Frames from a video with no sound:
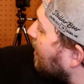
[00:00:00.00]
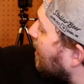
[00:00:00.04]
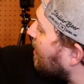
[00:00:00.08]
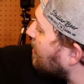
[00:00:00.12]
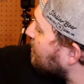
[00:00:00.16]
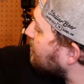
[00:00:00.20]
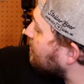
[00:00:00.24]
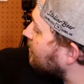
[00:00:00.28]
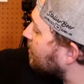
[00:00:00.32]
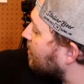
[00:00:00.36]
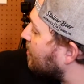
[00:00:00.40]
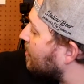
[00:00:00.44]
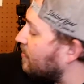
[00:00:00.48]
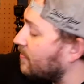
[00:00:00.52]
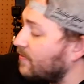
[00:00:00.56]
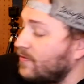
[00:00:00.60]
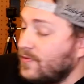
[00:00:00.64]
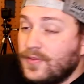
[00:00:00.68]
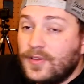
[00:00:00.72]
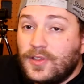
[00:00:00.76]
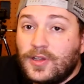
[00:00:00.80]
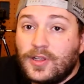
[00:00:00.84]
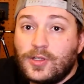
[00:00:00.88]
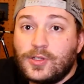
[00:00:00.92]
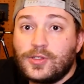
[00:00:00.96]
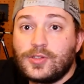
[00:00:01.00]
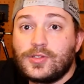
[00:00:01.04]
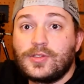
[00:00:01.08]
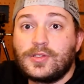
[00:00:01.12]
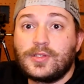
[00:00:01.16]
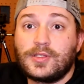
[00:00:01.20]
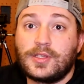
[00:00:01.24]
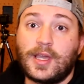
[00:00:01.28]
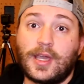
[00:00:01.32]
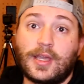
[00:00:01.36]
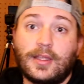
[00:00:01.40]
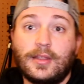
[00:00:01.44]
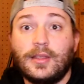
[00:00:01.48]
has not finished
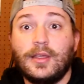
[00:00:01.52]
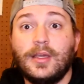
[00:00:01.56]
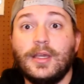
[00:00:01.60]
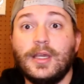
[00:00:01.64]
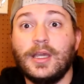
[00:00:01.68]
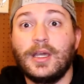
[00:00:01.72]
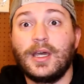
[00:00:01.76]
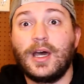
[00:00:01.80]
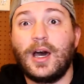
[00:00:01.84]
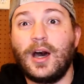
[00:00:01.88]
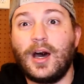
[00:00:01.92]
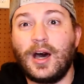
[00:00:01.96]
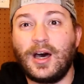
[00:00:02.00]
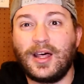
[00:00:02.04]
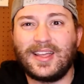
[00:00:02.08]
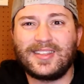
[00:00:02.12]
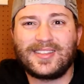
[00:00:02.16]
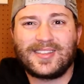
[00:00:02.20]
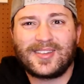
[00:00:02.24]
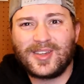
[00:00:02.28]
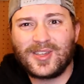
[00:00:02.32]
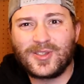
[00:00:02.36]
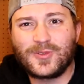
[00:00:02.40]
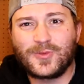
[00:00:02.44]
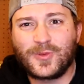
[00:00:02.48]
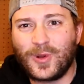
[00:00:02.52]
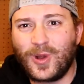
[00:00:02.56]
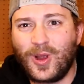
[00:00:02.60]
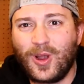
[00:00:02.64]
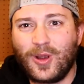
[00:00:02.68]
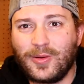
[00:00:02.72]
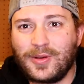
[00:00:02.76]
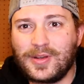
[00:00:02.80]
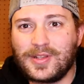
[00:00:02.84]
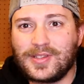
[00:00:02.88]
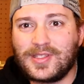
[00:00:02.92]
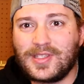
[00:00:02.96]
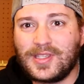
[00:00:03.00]
yet. That's because we're
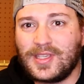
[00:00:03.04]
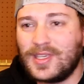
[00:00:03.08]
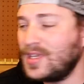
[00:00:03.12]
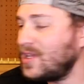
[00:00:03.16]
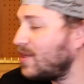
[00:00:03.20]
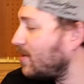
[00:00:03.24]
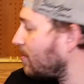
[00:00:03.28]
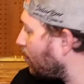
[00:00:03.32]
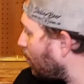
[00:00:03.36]
already seeing